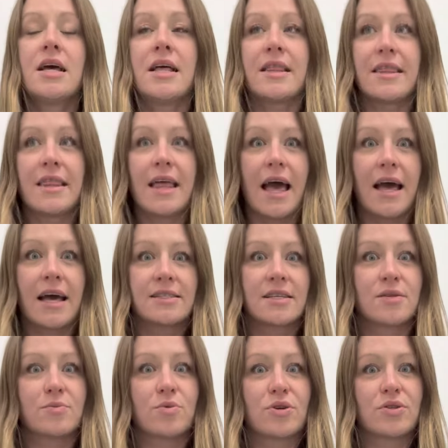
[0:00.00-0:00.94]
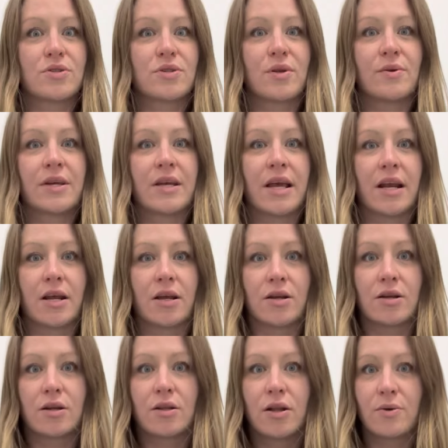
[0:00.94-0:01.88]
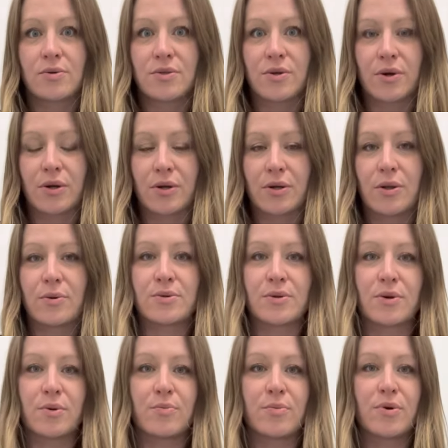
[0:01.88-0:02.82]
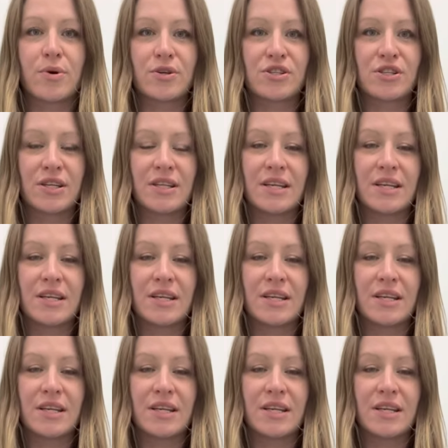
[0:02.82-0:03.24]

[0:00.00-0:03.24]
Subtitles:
that's as we're slowly getting closer and closer to pushing.